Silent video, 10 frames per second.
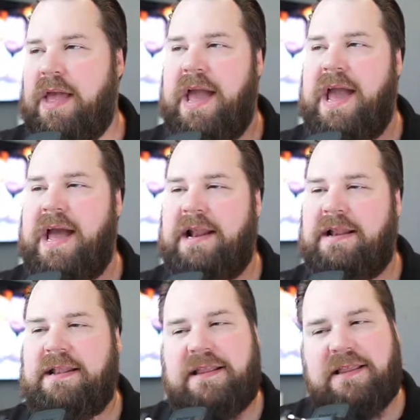
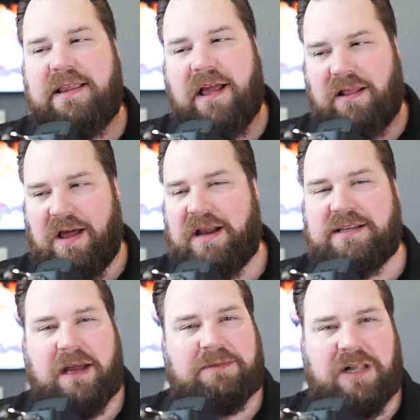And a lot of
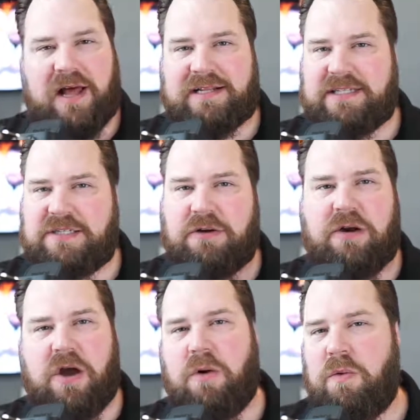times clients still
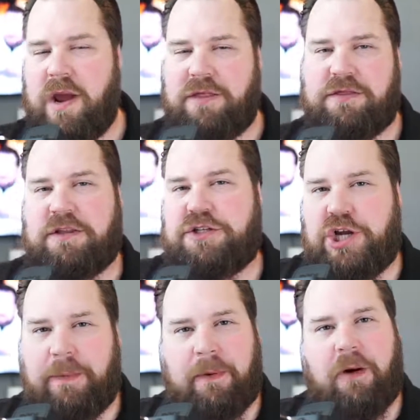go with the
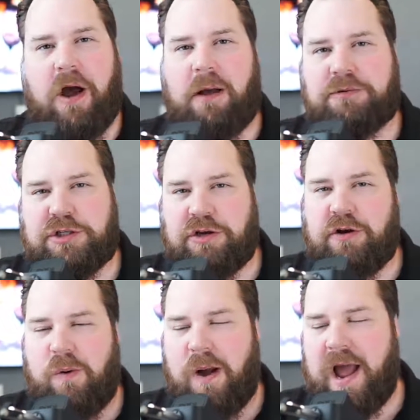cheaper option
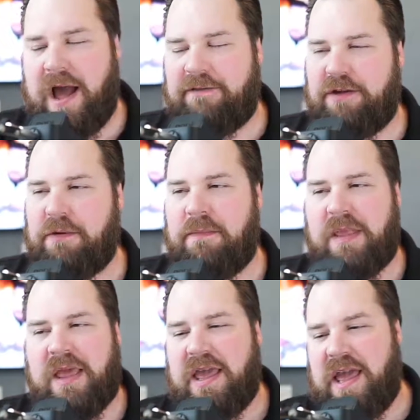or what have you.
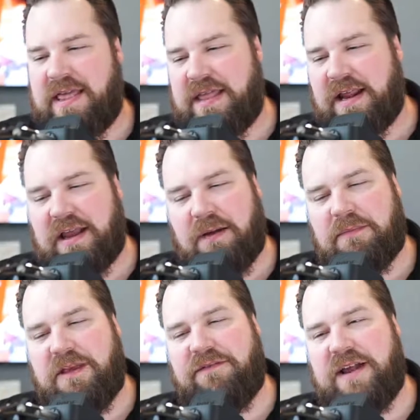And then
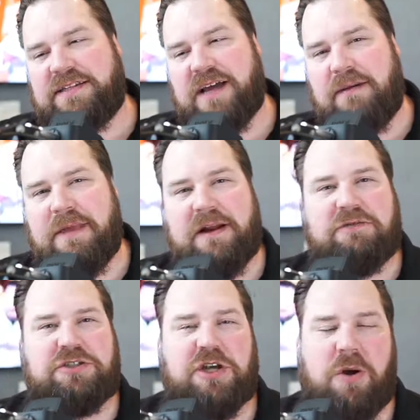come the event time, they
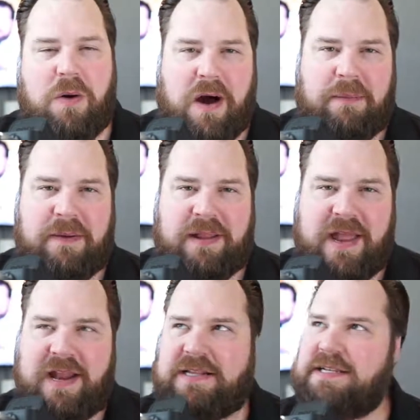don't show up. And
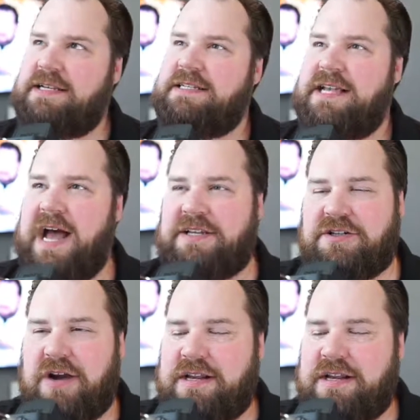then it's a disaster.